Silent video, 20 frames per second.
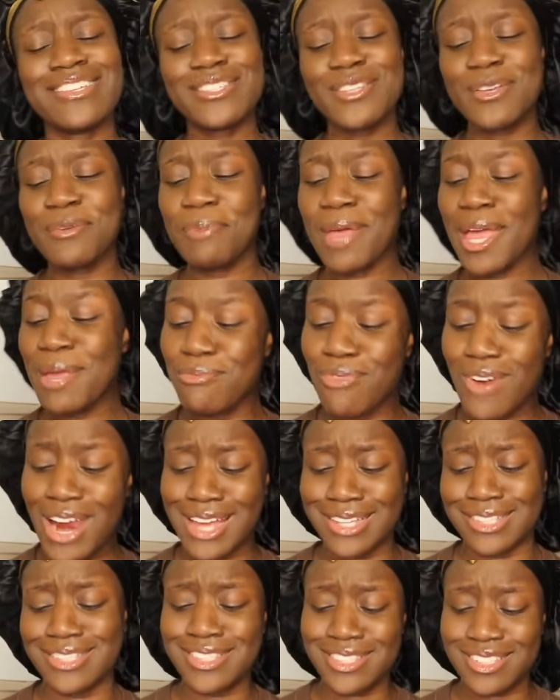So babe,
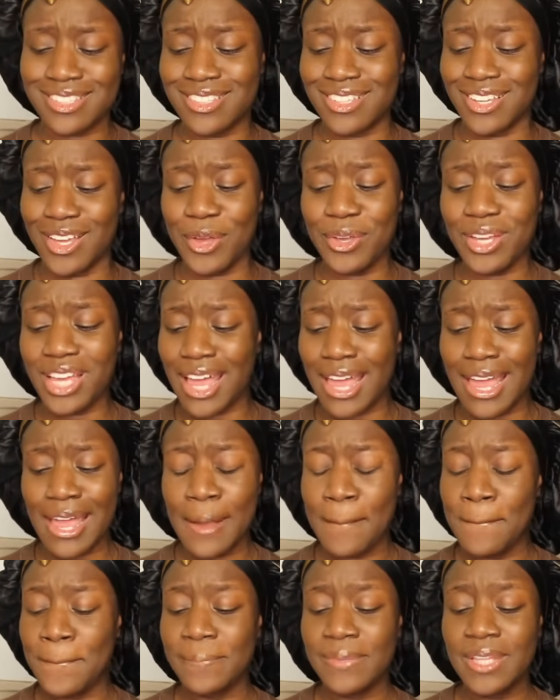rest,
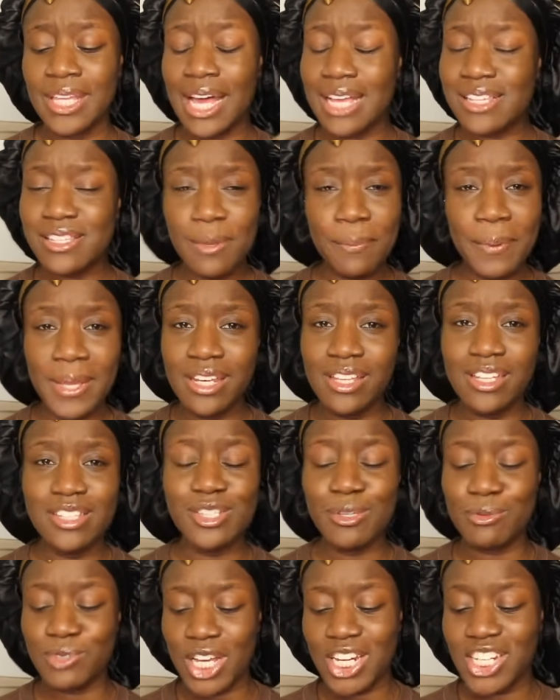okay? He has an opinion,
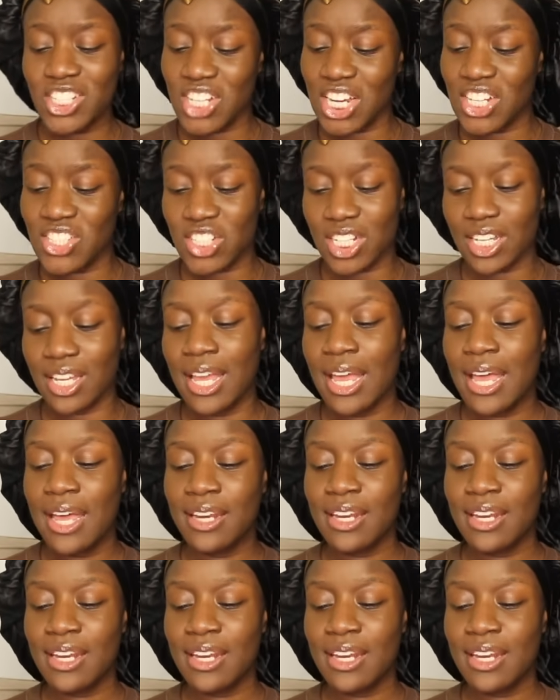stop trying to change it.